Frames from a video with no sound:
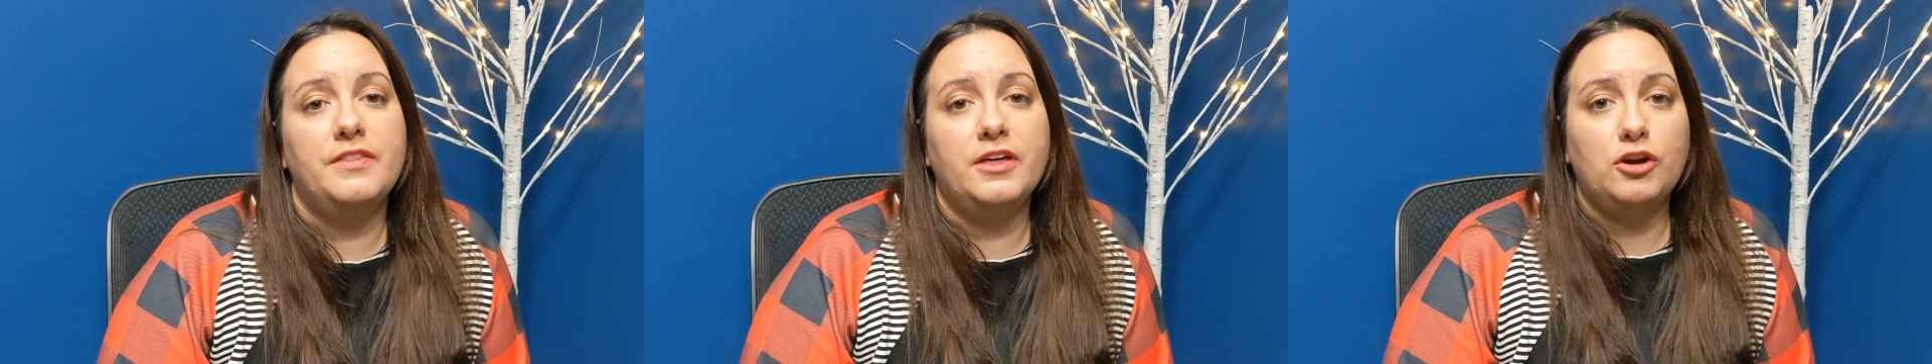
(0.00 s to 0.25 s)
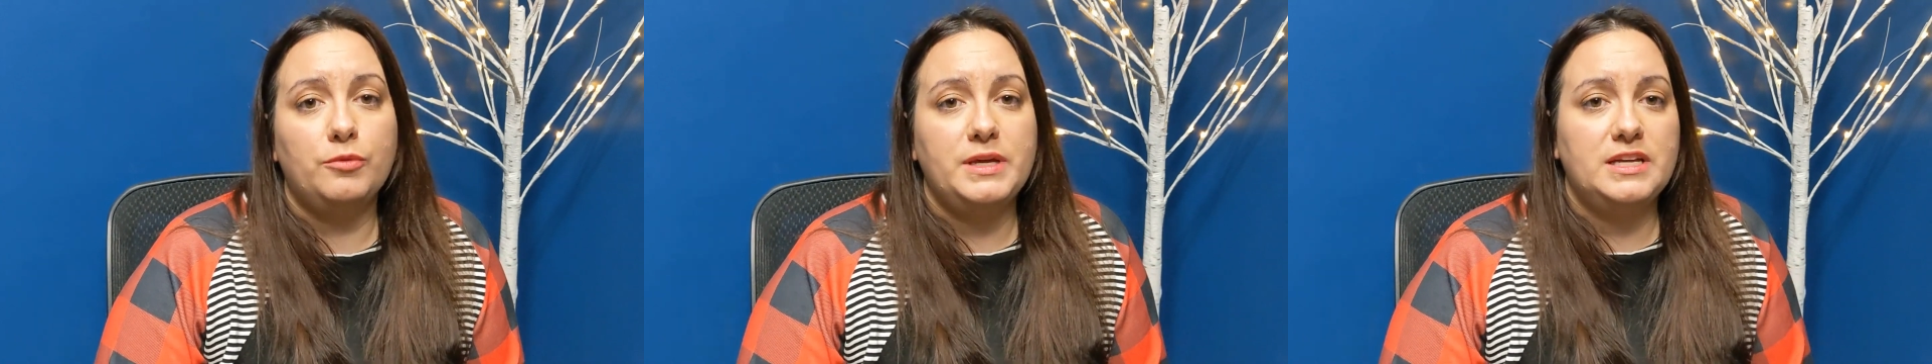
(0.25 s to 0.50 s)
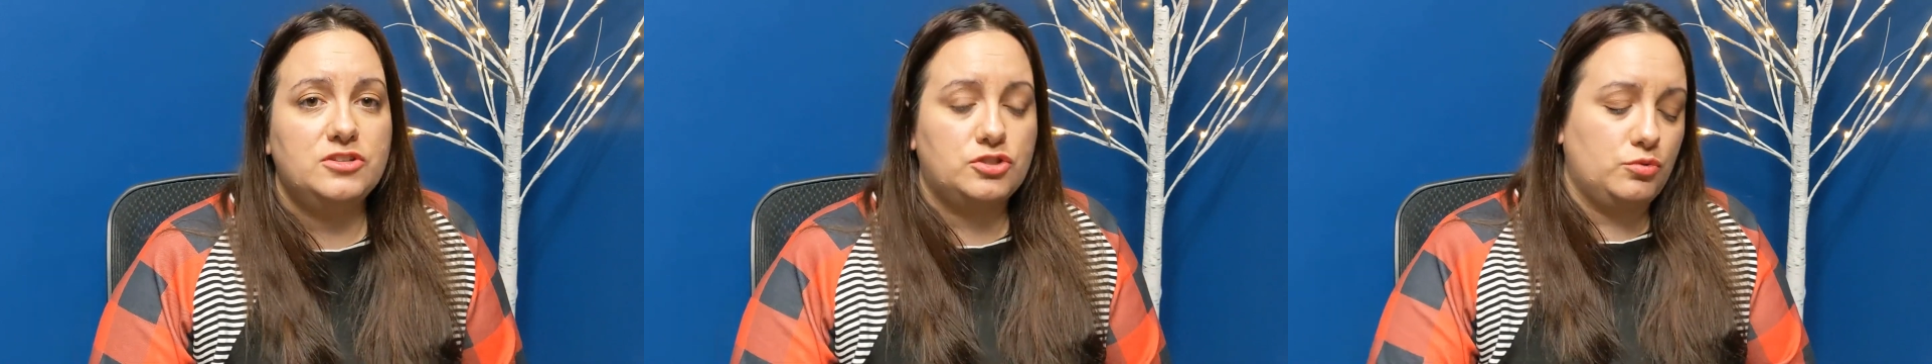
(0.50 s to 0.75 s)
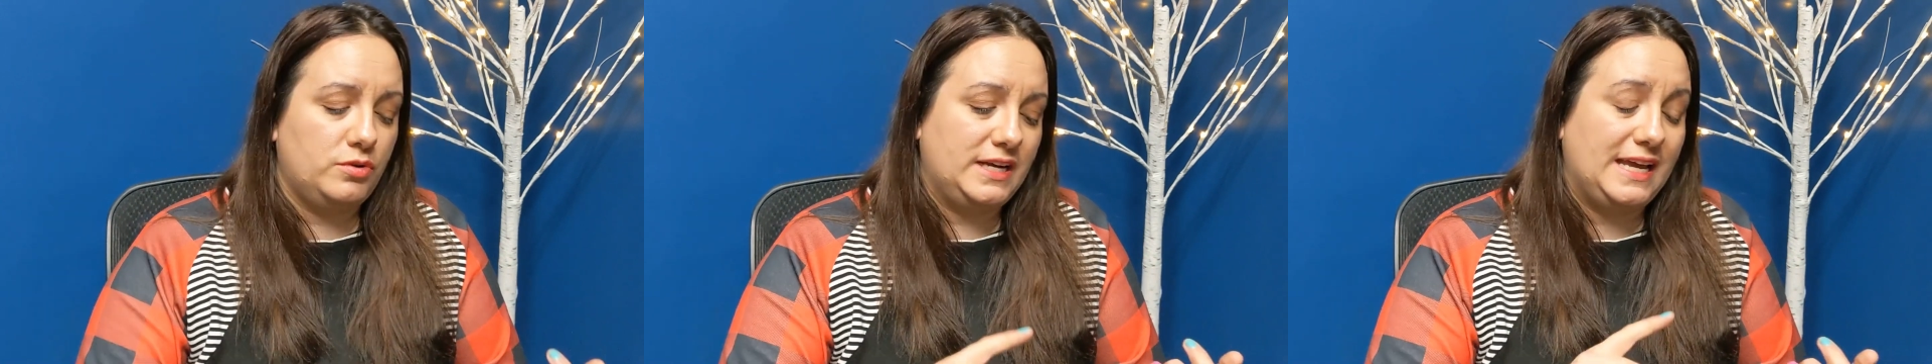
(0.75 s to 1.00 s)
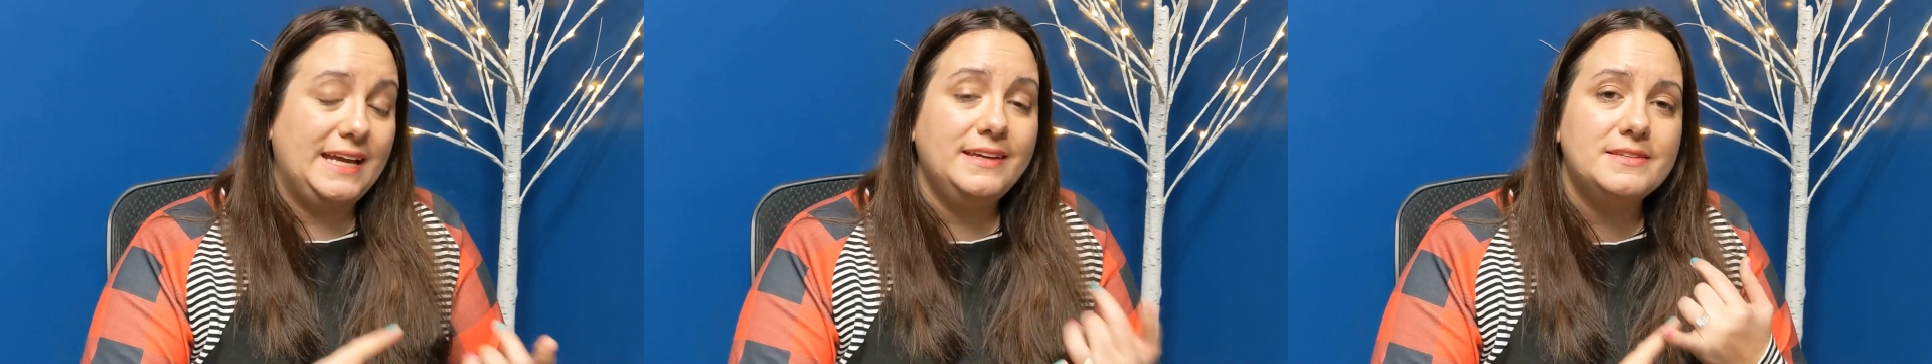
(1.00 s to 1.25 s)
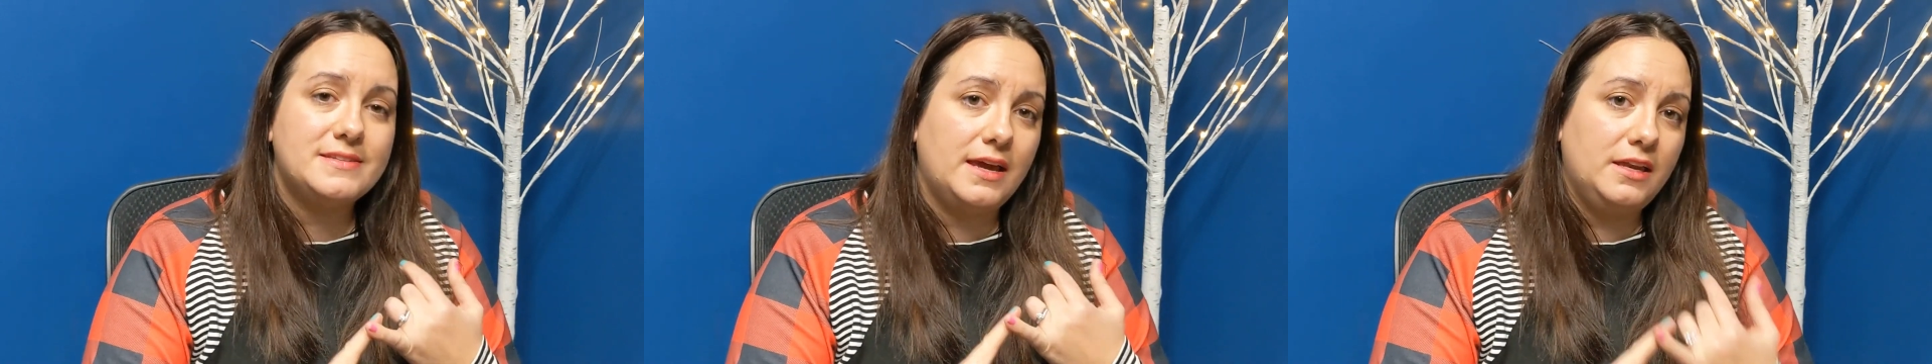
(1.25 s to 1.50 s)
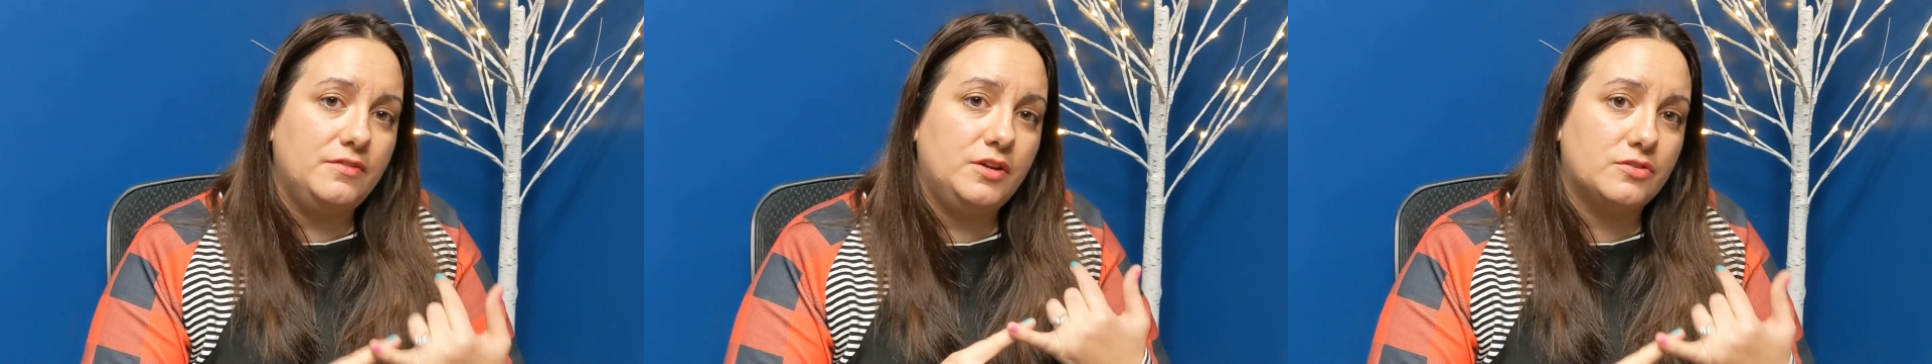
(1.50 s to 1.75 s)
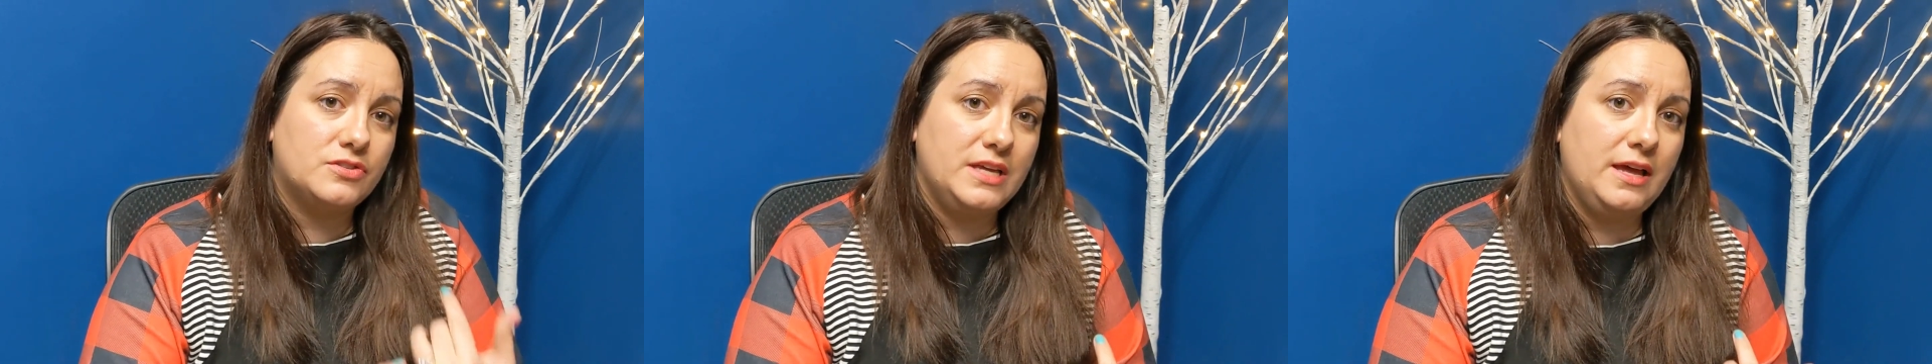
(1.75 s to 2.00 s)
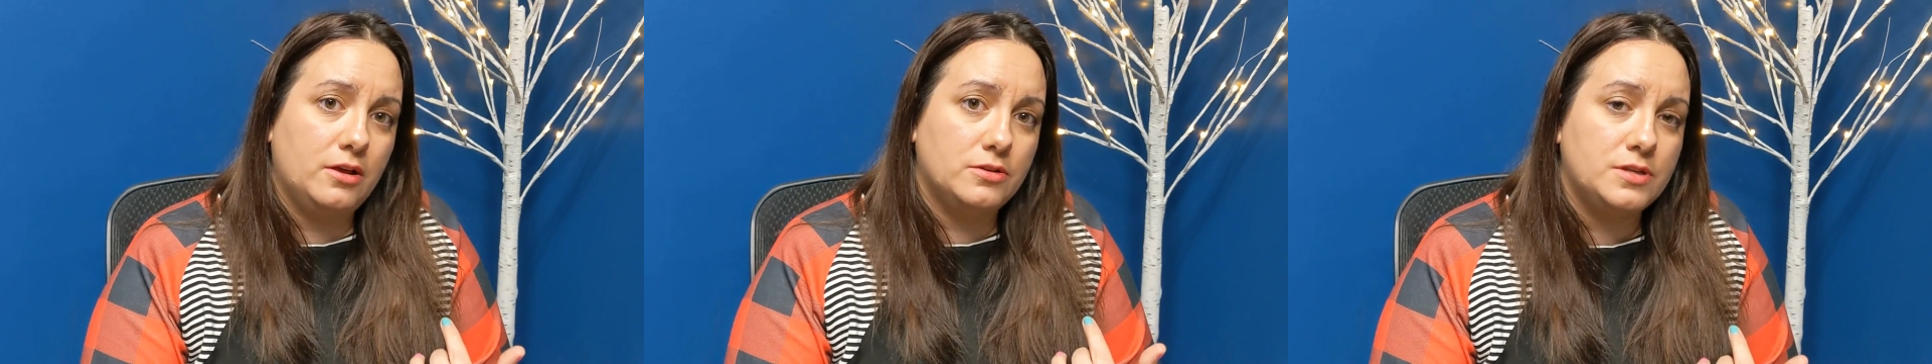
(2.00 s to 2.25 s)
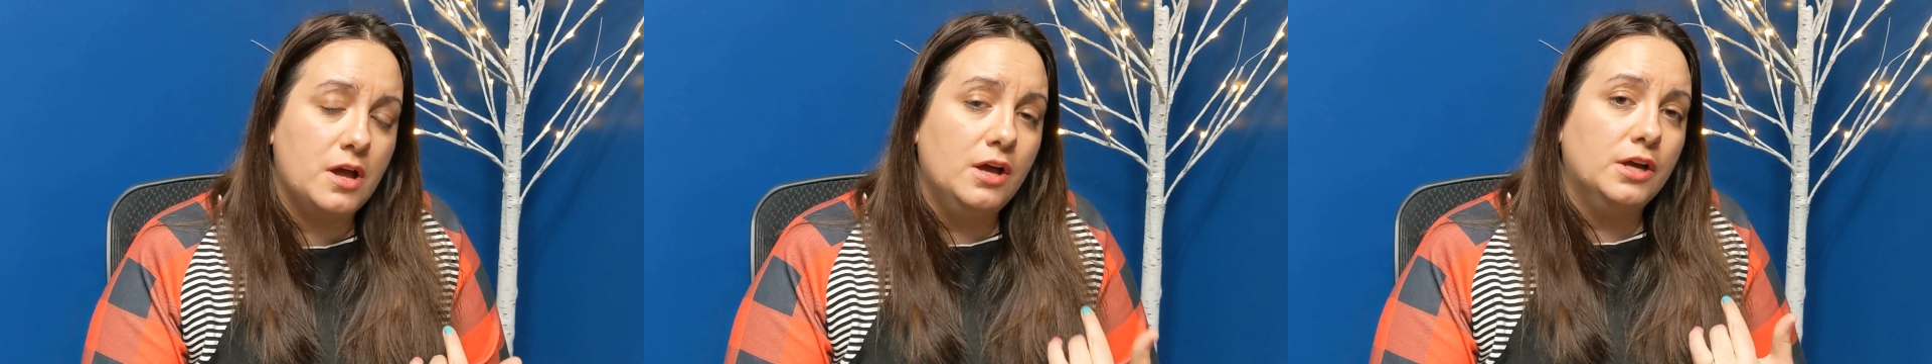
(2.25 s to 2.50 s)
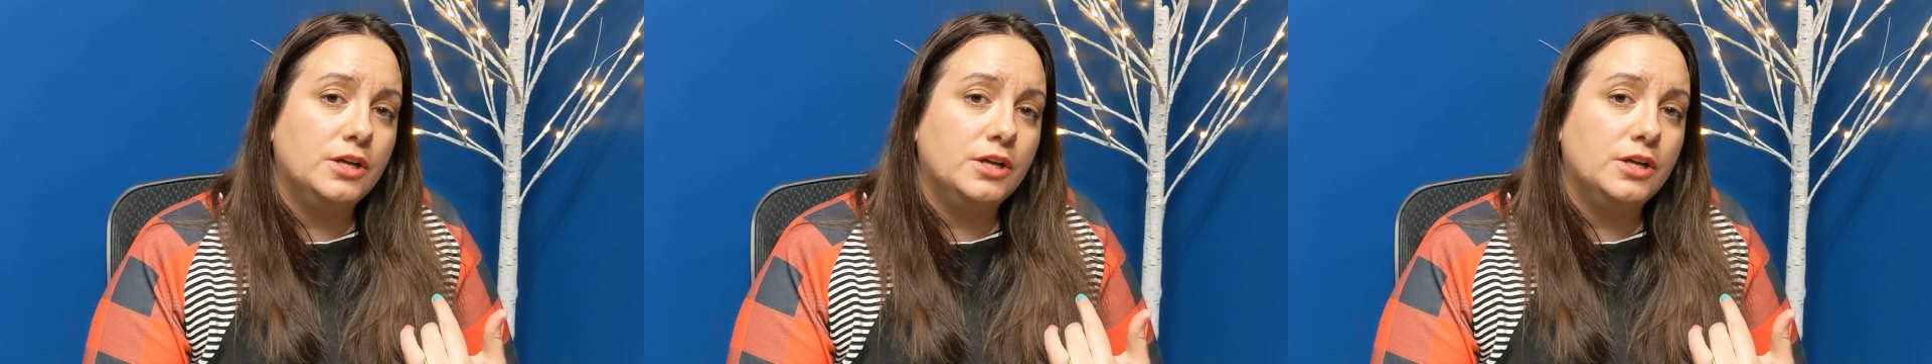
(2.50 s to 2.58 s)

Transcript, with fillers: that are being stored inside of your cells,